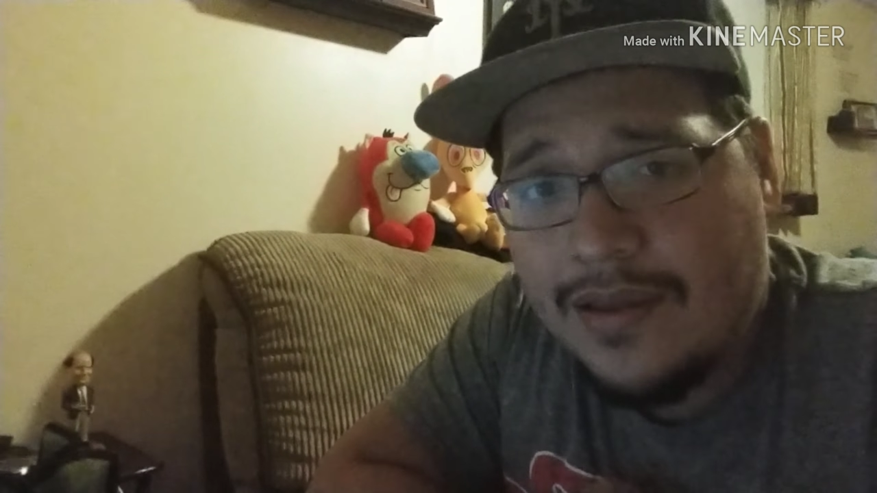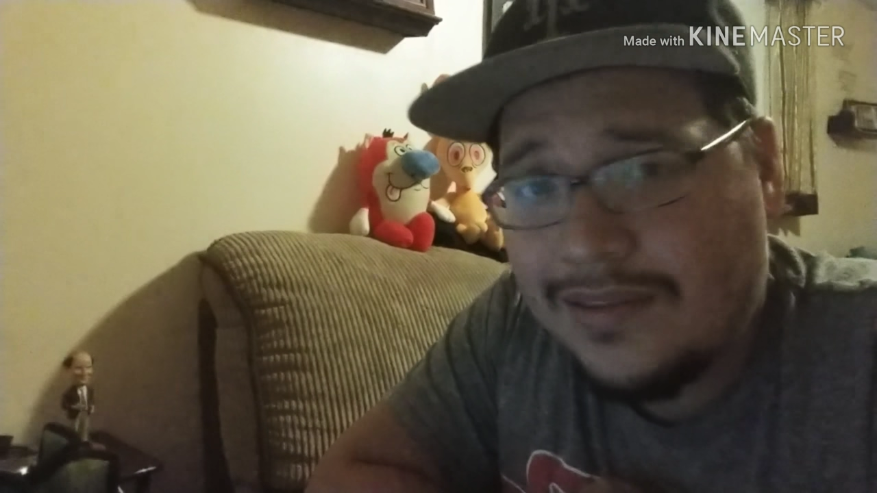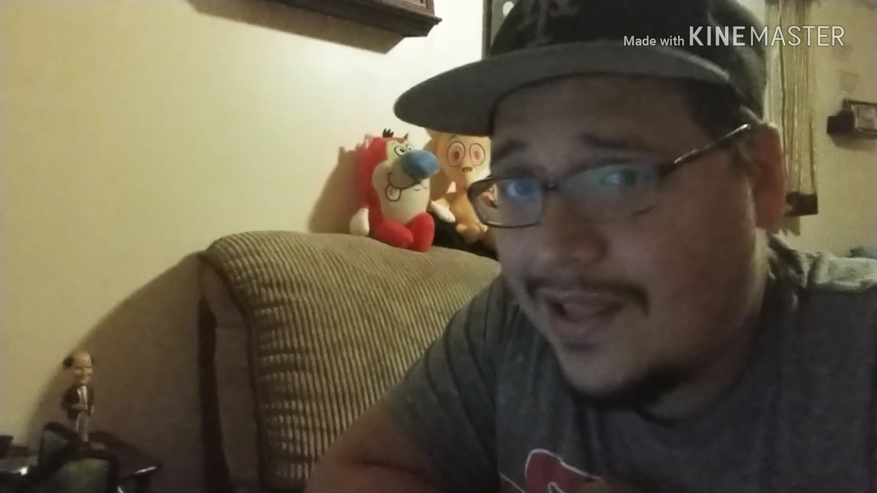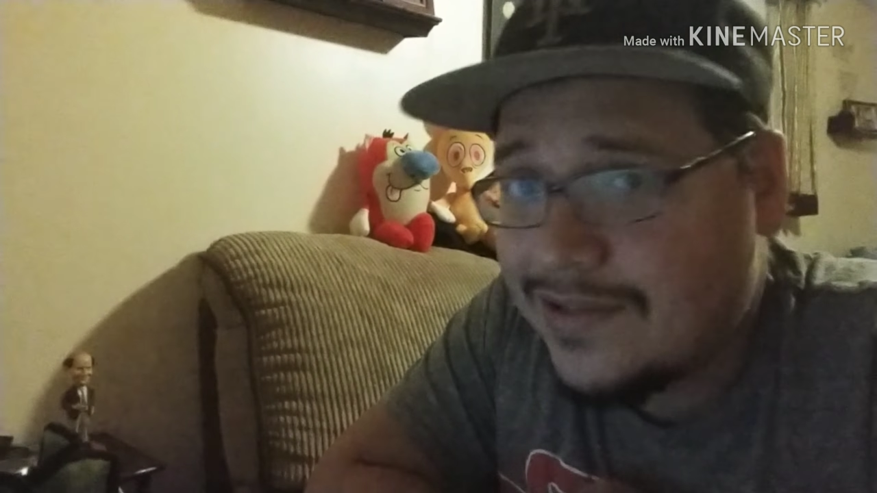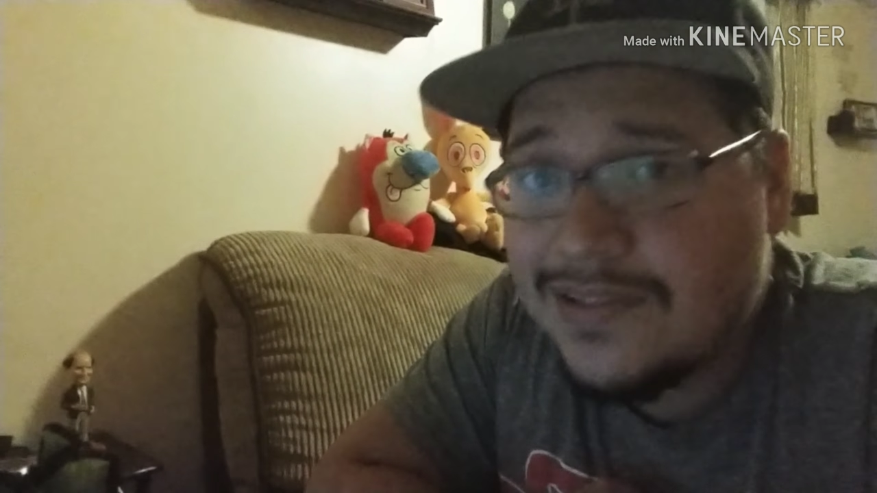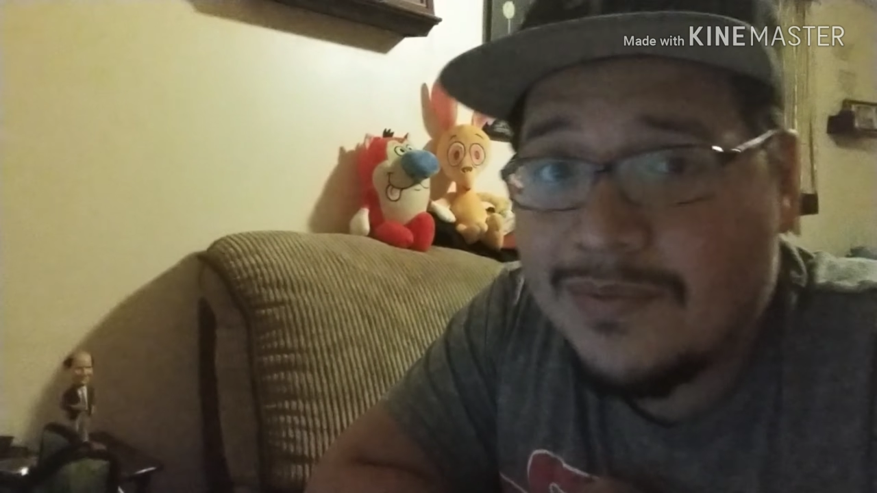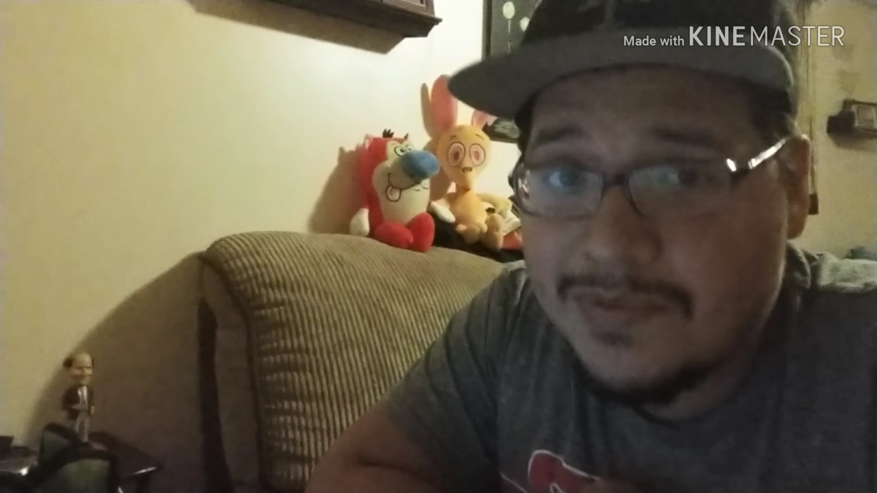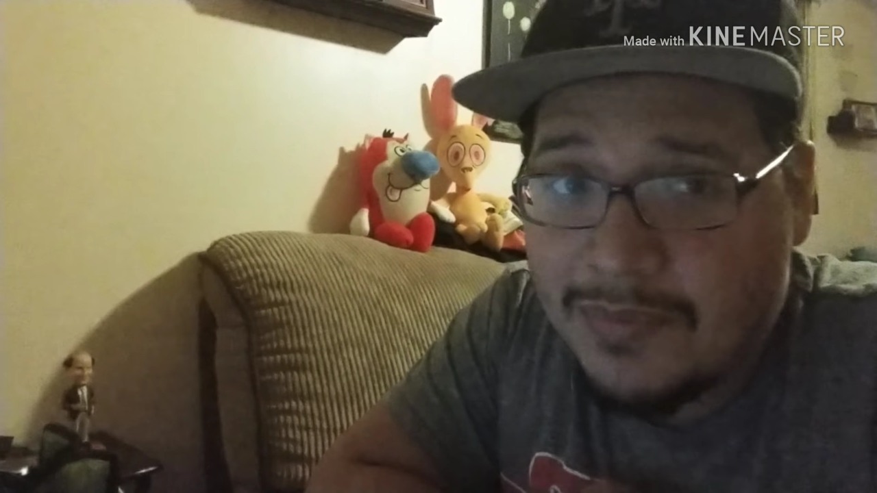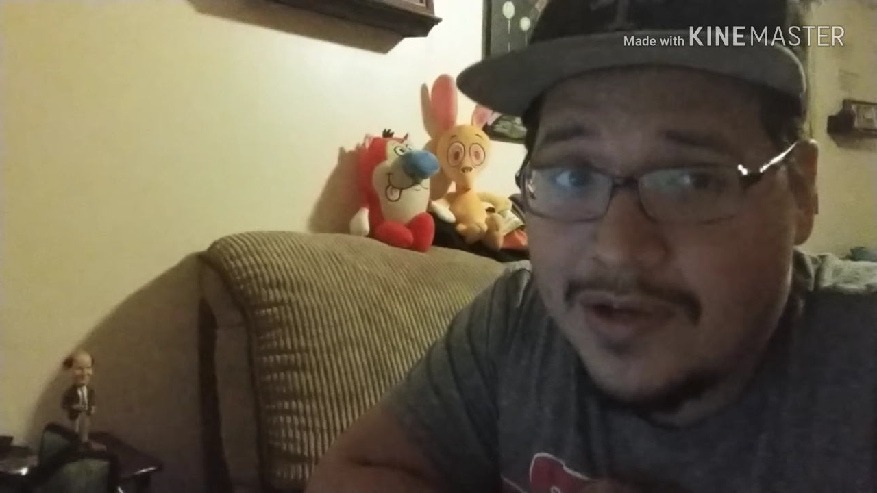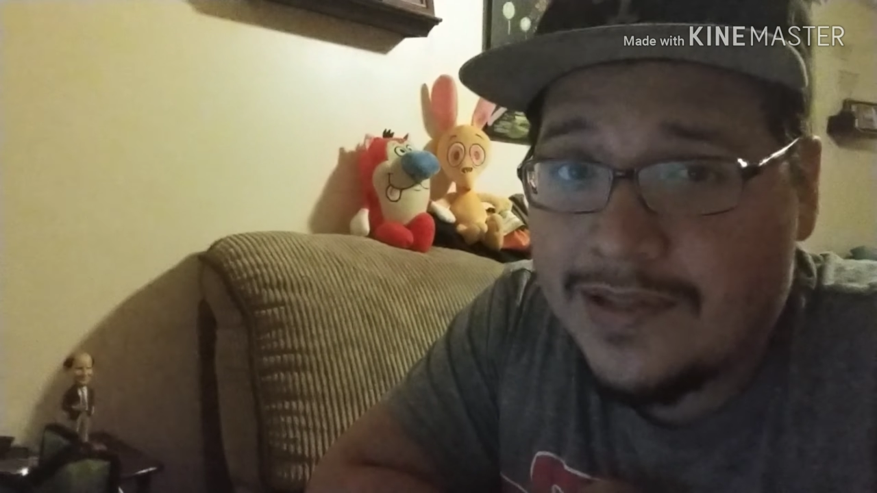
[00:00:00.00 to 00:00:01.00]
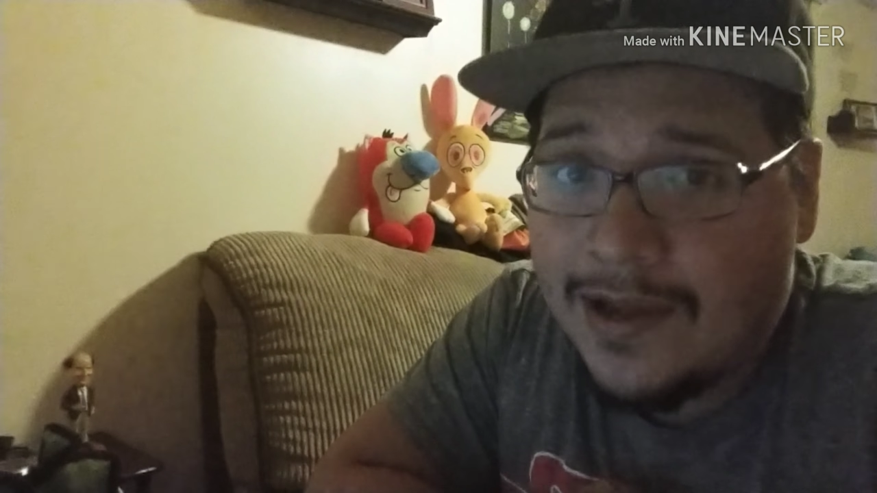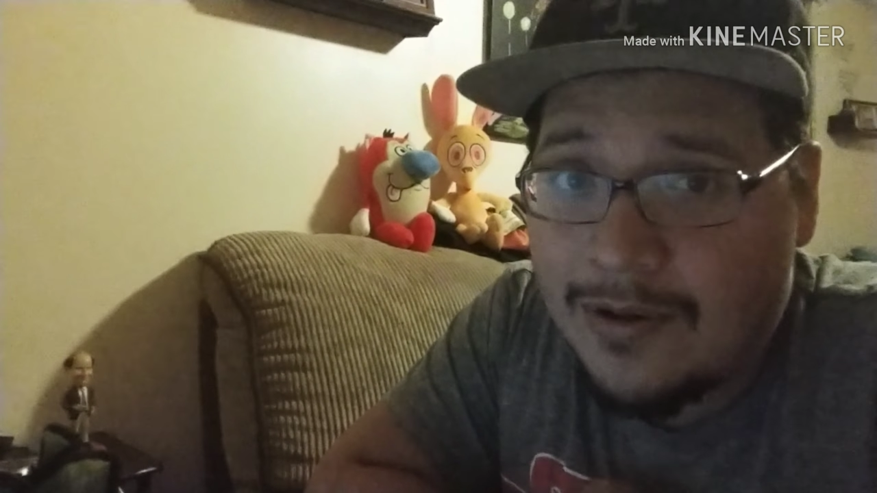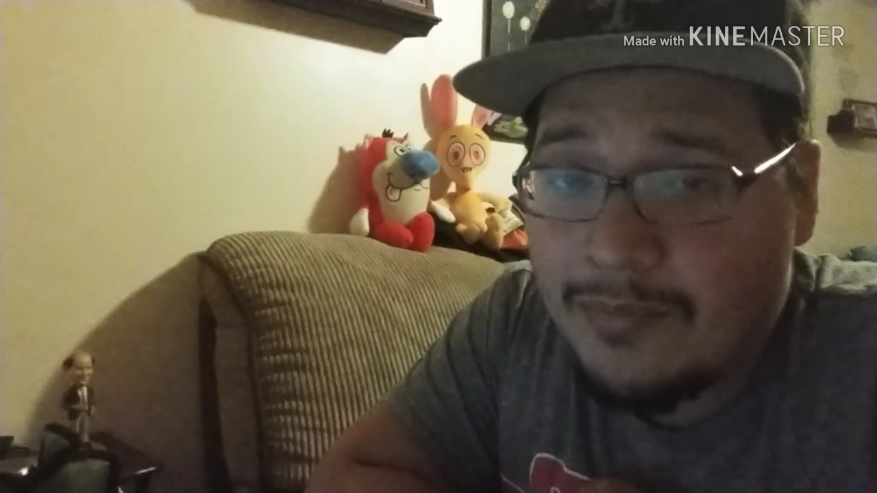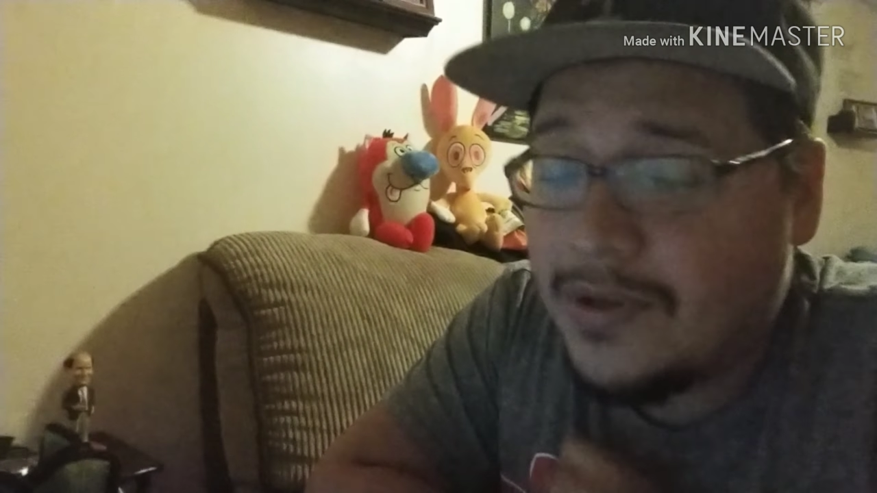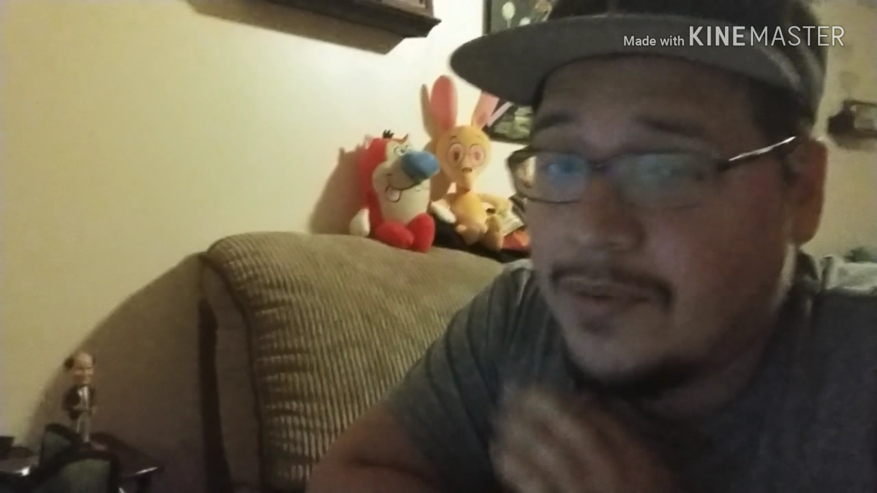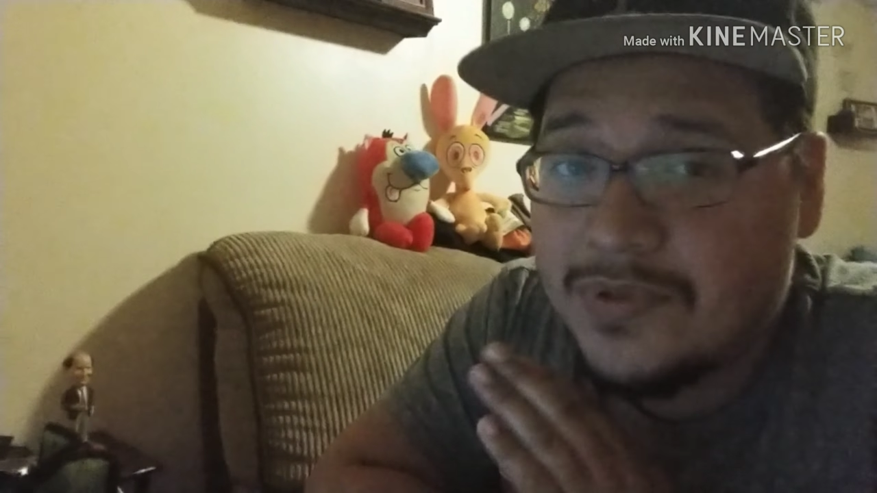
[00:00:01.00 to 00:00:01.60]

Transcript: that shit was bugged out but it